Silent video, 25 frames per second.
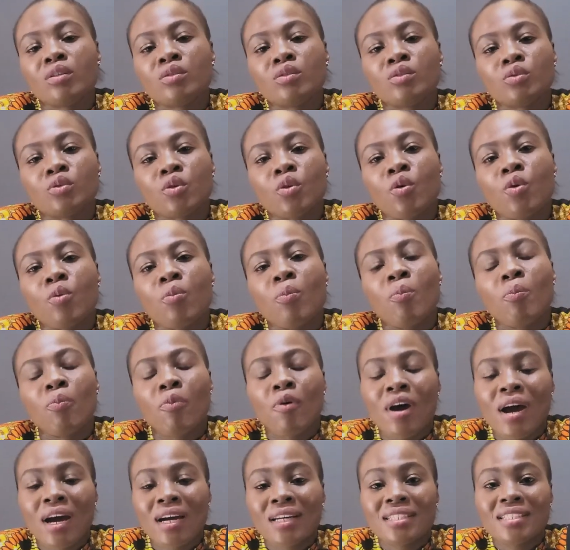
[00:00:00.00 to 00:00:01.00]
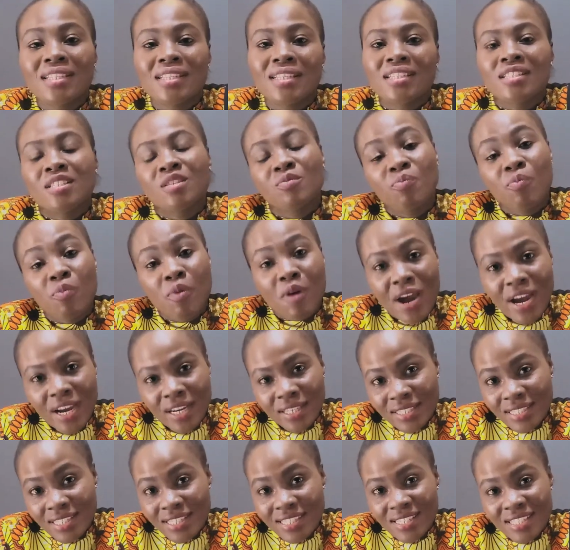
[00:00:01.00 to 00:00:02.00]
So, practice,
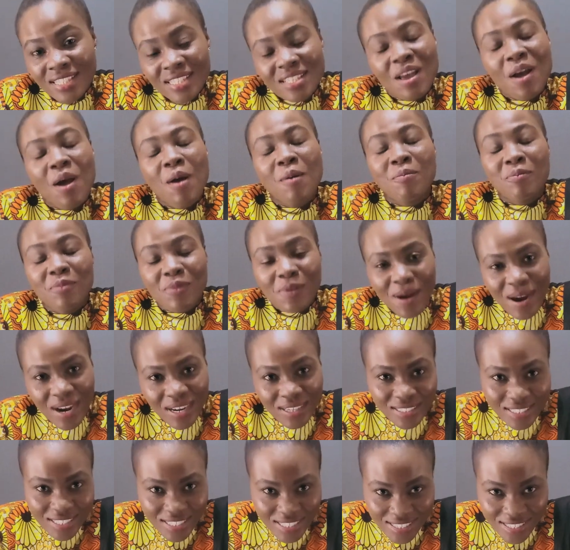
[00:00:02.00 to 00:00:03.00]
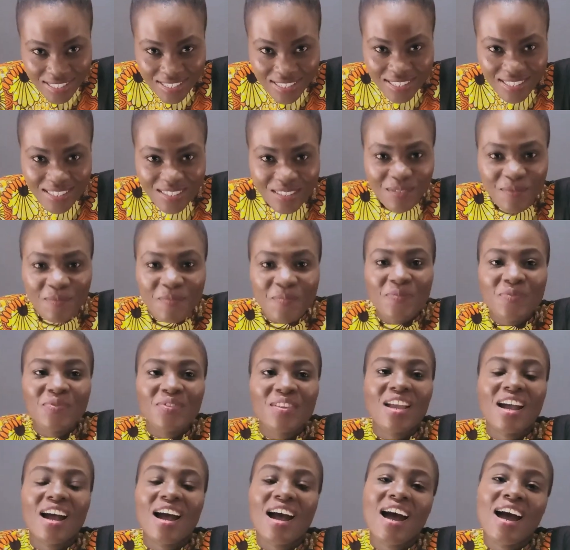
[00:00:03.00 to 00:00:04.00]
practice, practice.
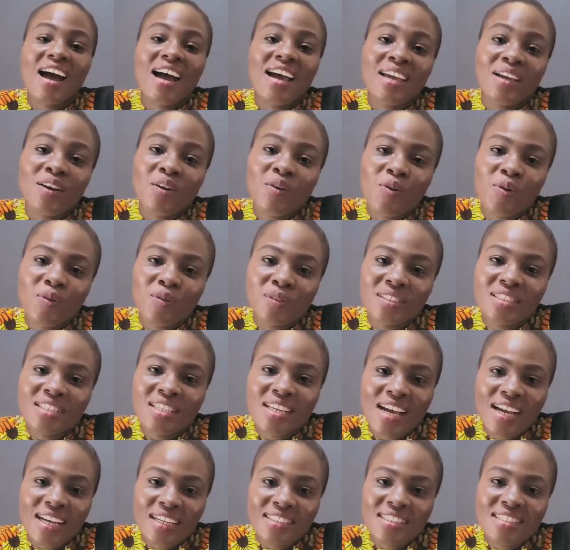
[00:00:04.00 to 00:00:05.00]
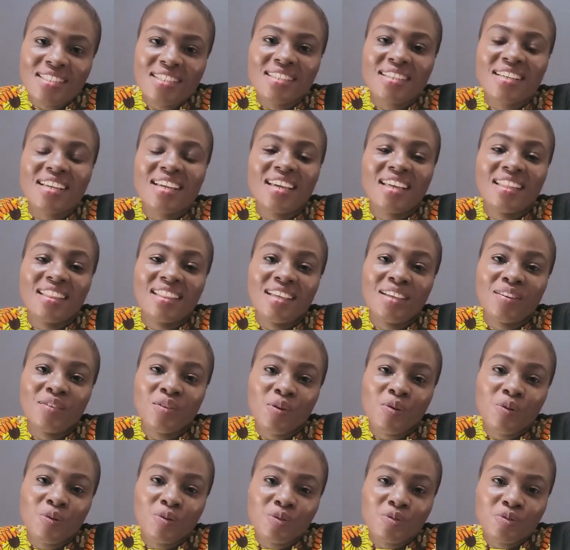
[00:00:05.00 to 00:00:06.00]
Eye contact, and
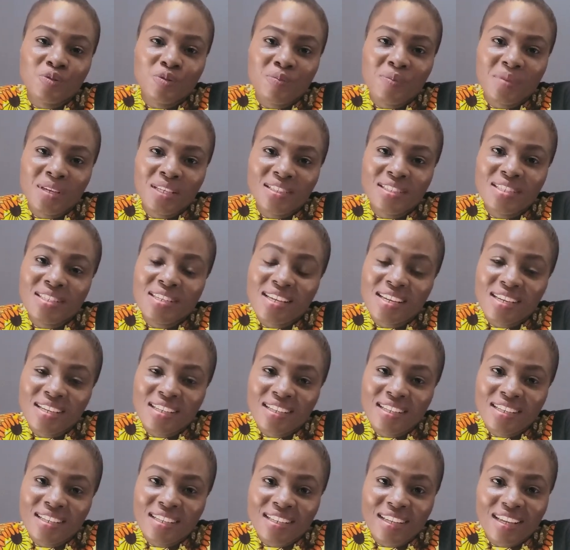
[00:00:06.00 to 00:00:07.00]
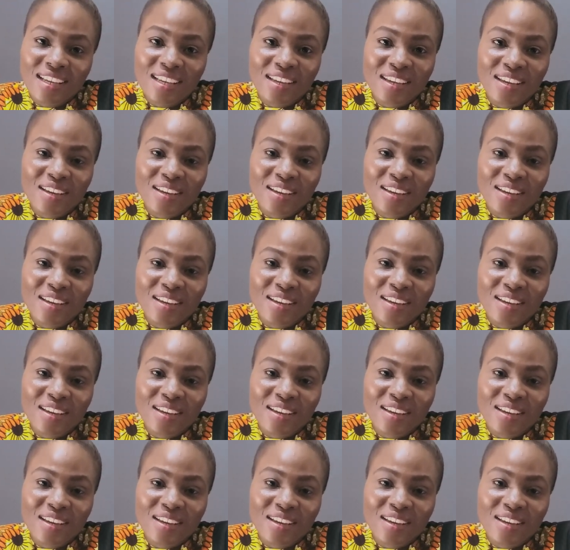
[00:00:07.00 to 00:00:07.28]
then also maintaining